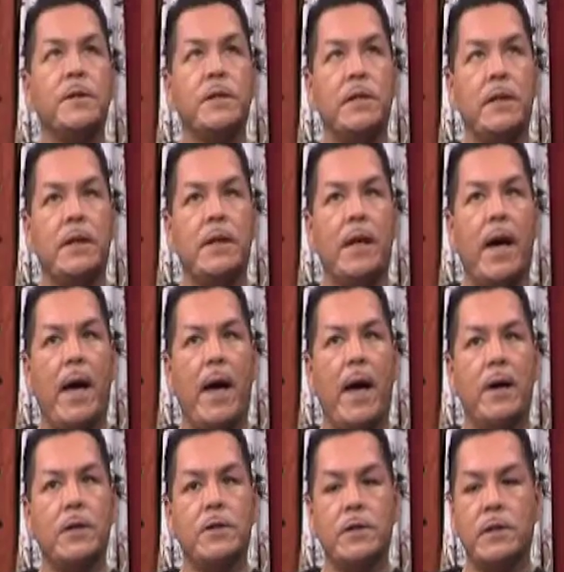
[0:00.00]
she
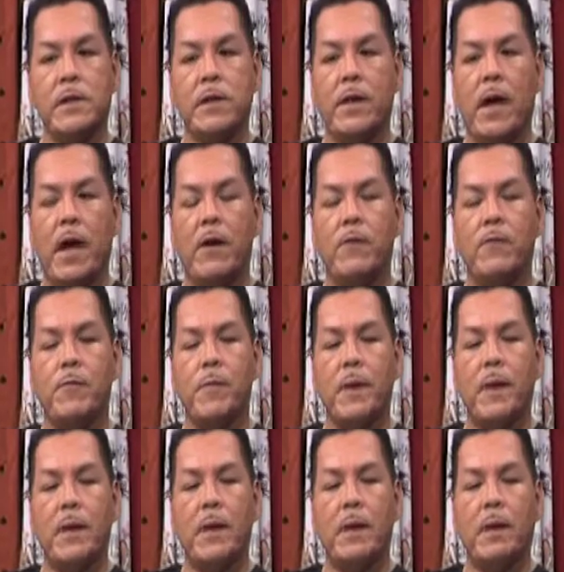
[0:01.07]
actually gave
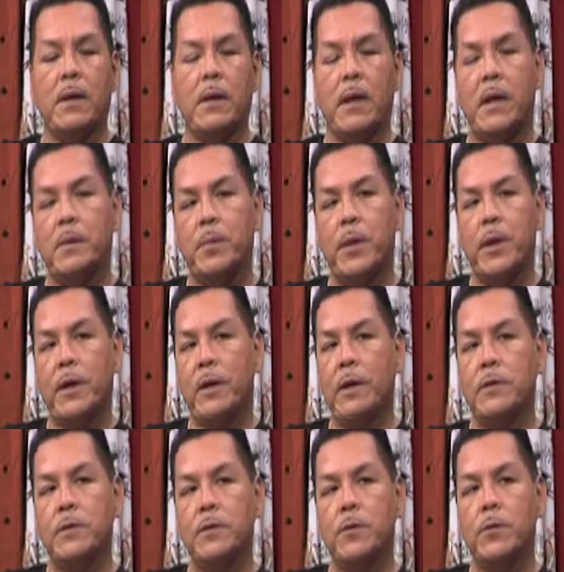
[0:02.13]
me input
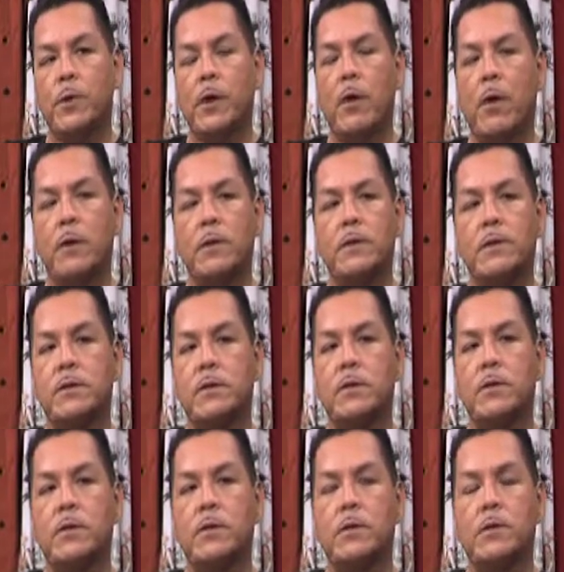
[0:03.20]
into regards
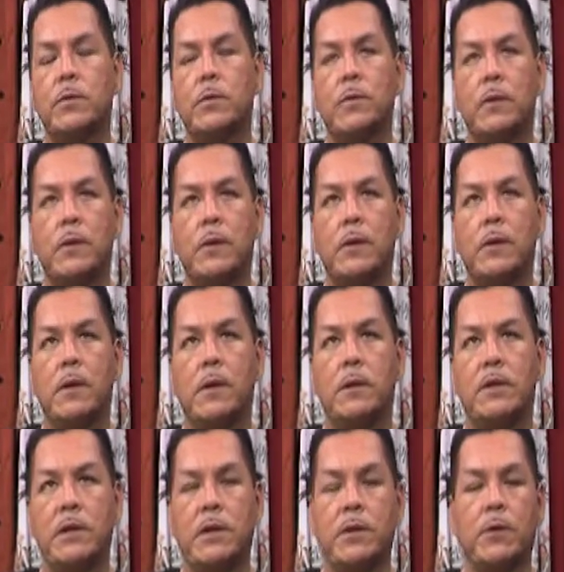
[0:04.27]
to,
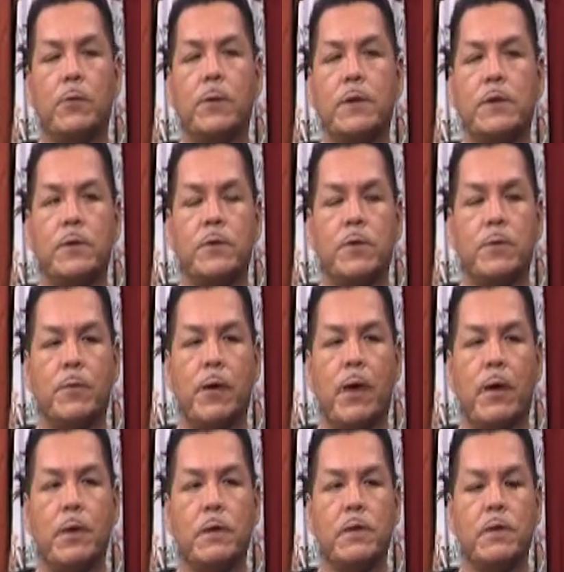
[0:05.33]
she did a research in
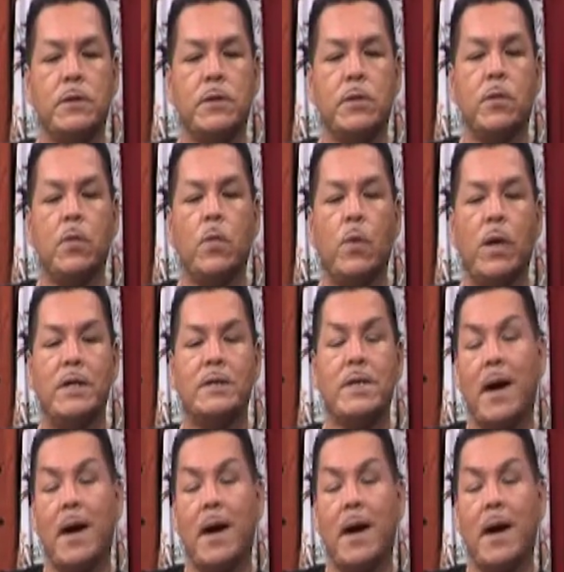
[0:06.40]
regards to what